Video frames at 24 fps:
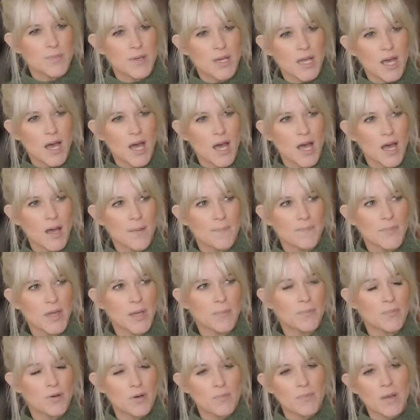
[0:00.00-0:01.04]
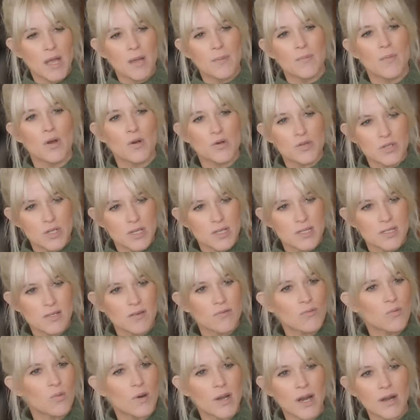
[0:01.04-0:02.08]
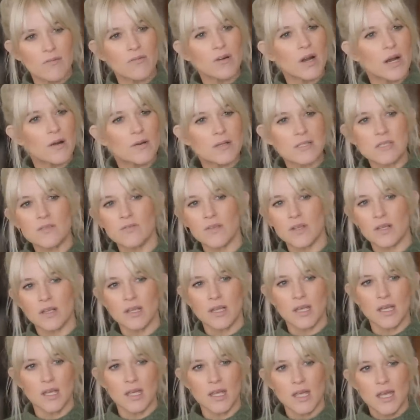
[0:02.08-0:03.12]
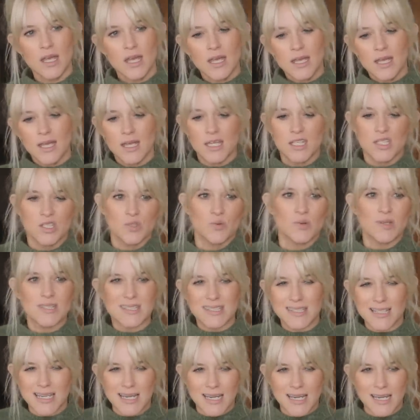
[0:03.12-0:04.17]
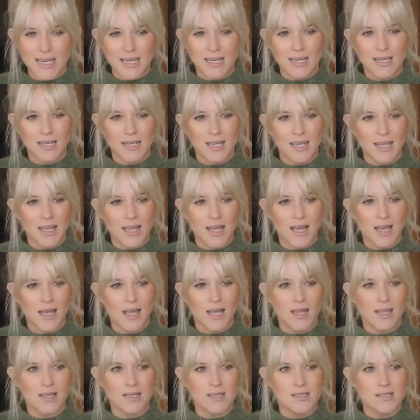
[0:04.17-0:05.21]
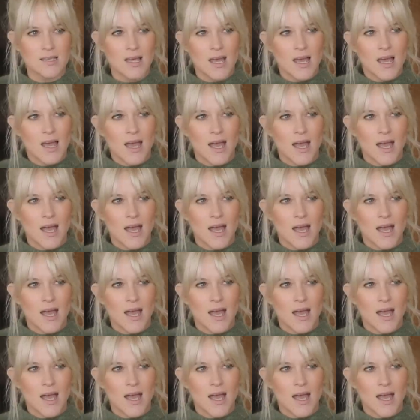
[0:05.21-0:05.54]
become like put my emotions of whatever i was feeling into a scene and